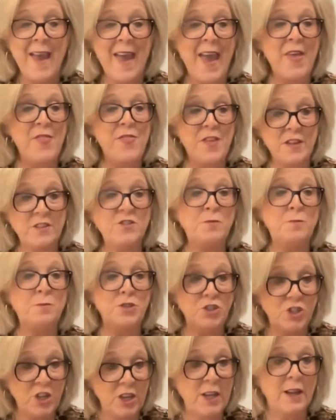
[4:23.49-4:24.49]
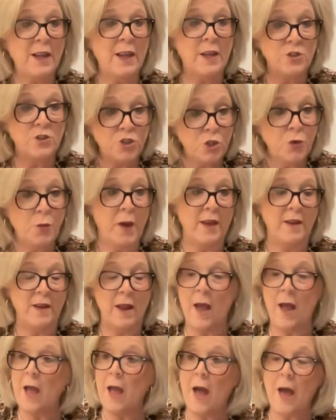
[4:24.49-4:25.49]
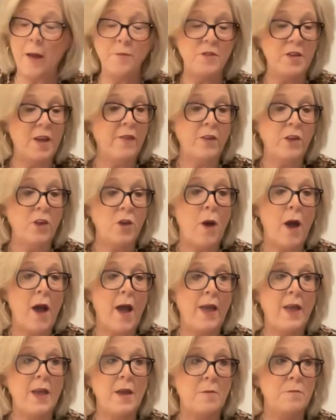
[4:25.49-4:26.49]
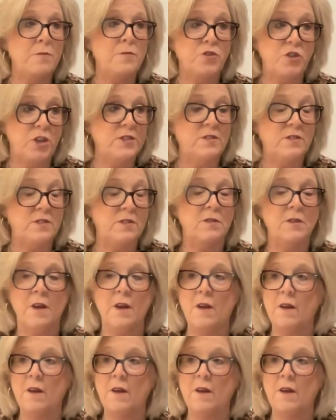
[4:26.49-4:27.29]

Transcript: And this machine can do it. I'm telling you, I am just